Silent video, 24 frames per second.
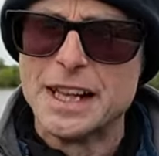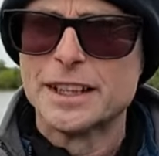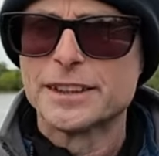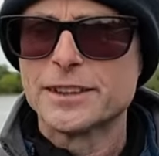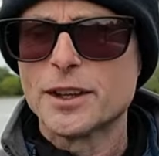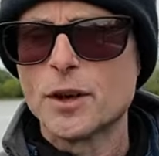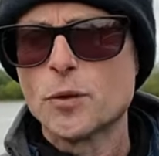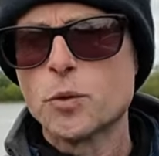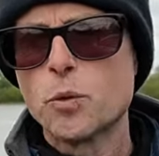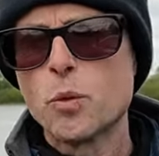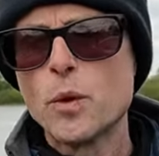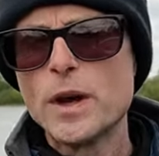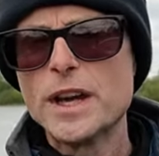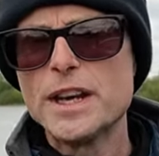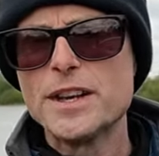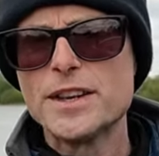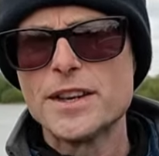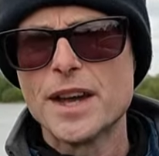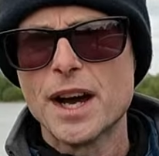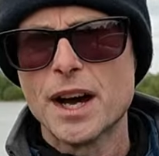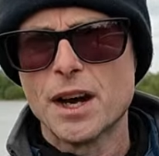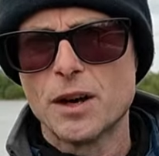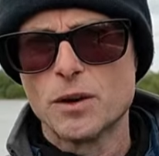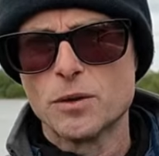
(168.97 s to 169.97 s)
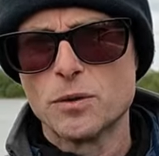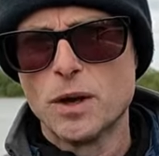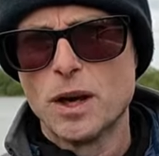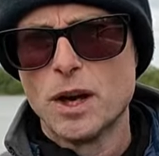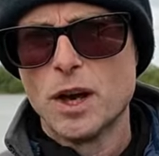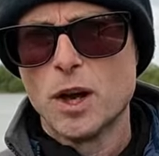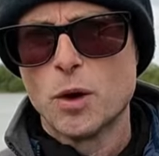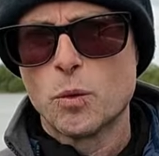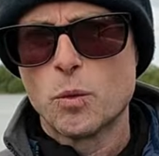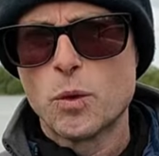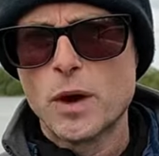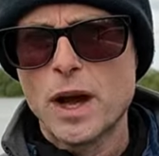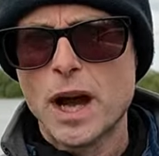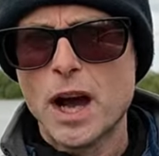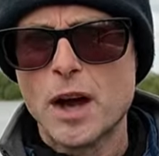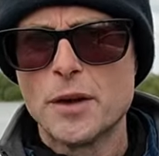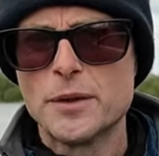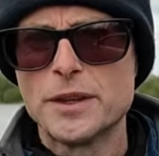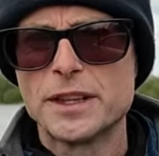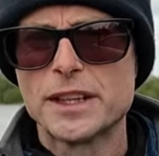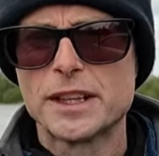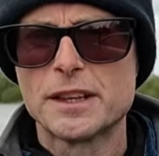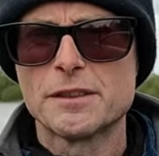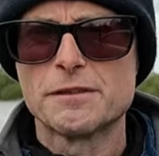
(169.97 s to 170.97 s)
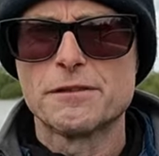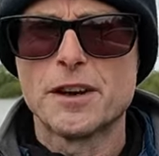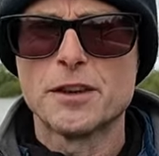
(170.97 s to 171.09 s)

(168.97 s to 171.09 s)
So if we know we're only going to